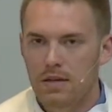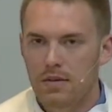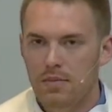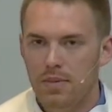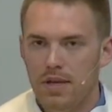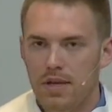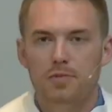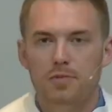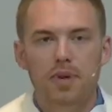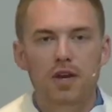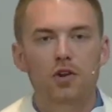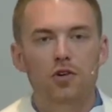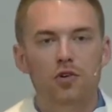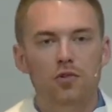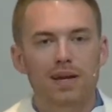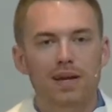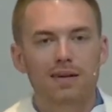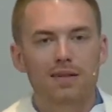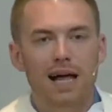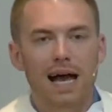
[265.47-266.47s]
Because Peter
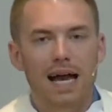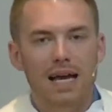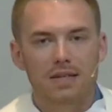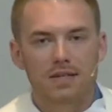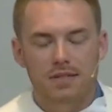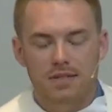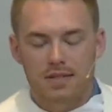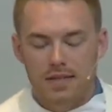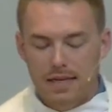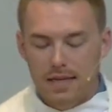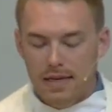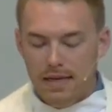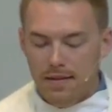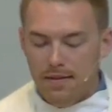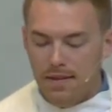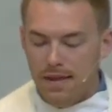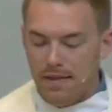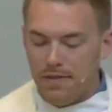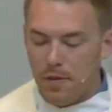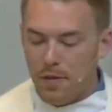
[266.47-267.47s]
realized
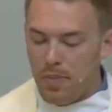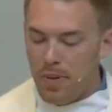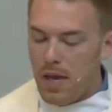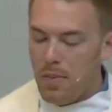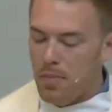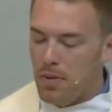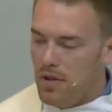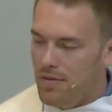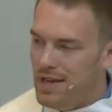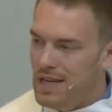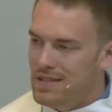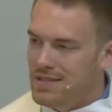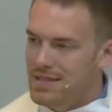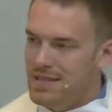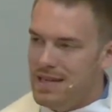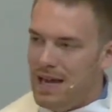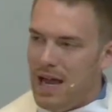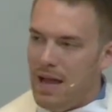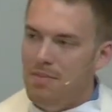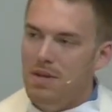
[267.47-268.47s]
that the people of his
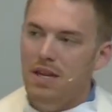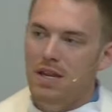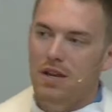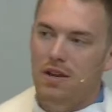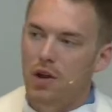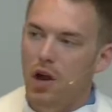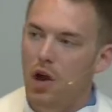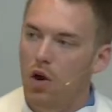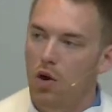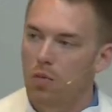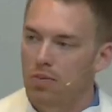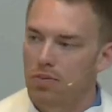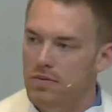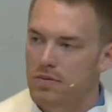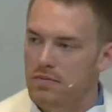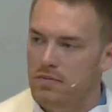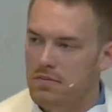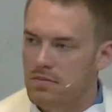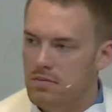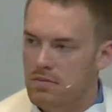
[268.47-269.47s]
time needed hope.
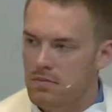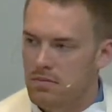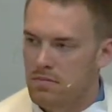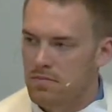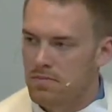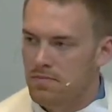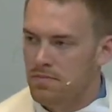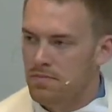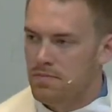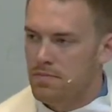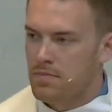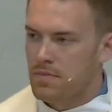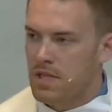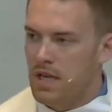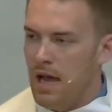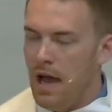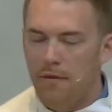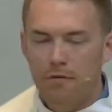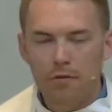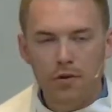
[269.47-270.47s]

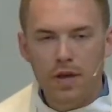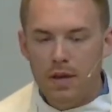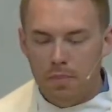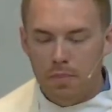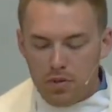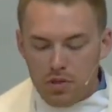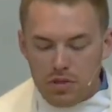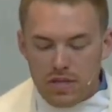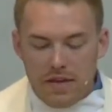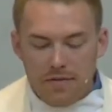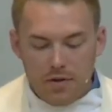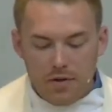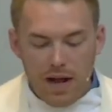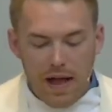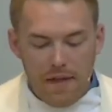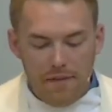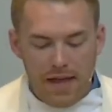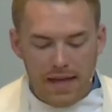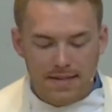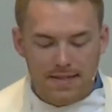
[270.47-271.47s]
Every believer
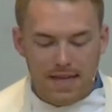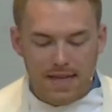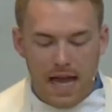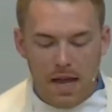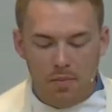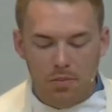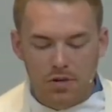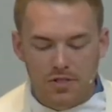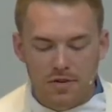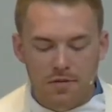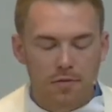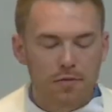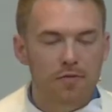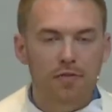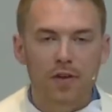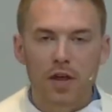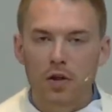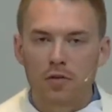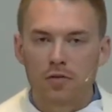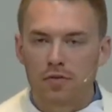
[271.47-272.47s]
at that time was in
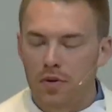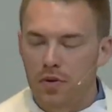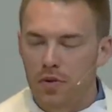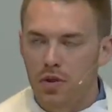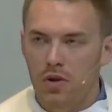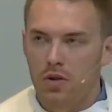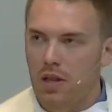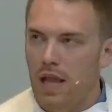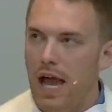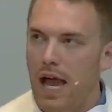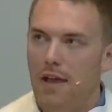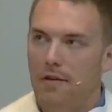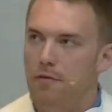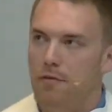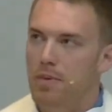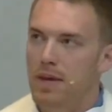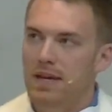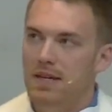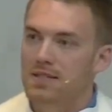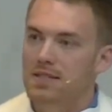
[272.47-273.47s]
fear for their
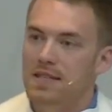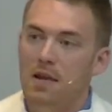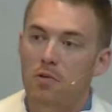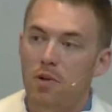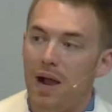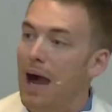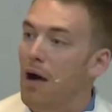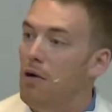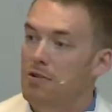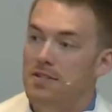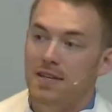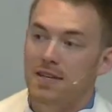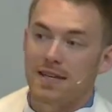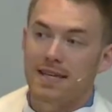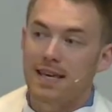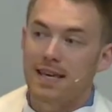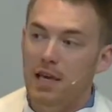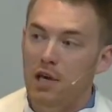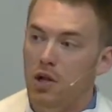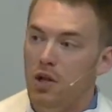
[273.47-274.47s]
life because they were out to
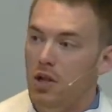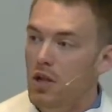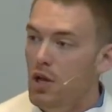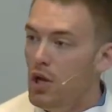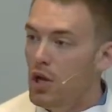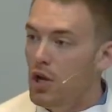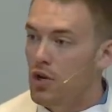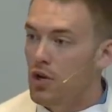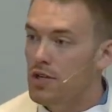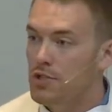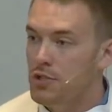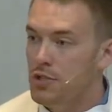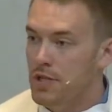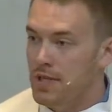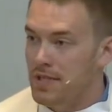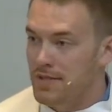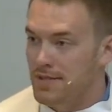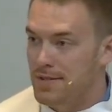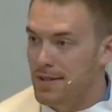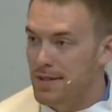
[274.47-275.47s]
kill
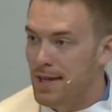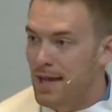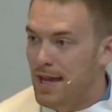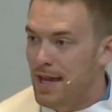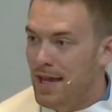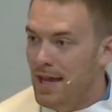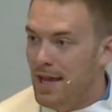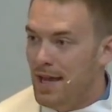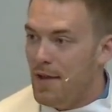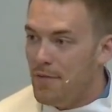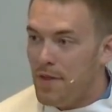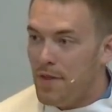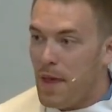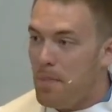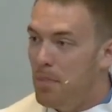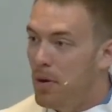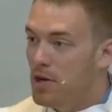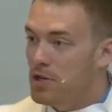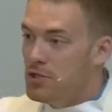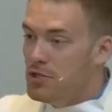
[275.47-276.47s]
Christians. If they
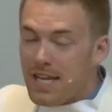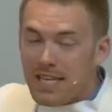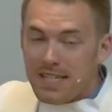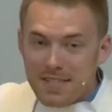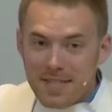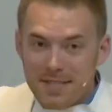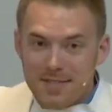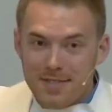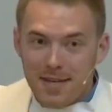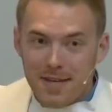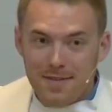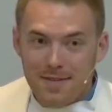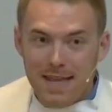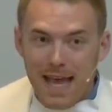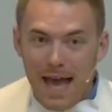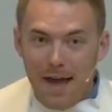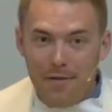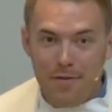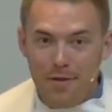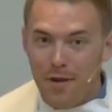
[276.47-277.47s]
put Jesus to
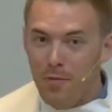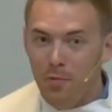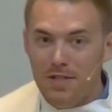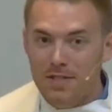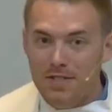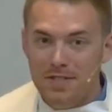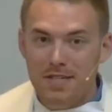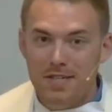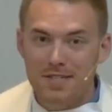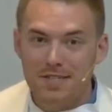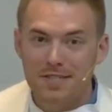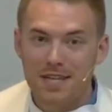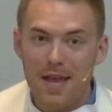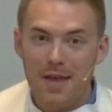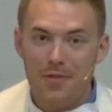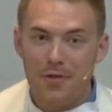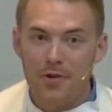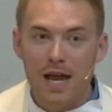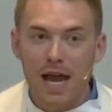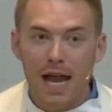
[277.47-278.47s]
death, then what's to
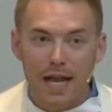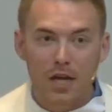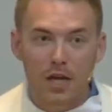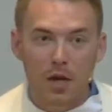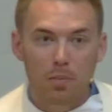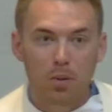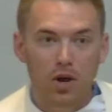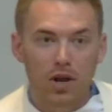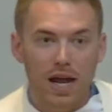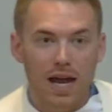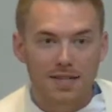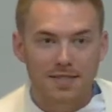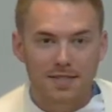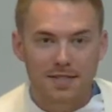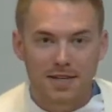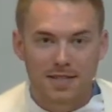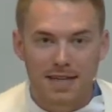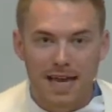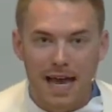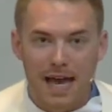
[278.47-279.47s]
say they're not going to put us
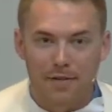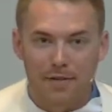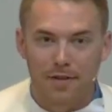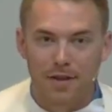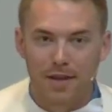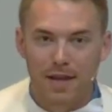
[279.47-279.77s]
to death?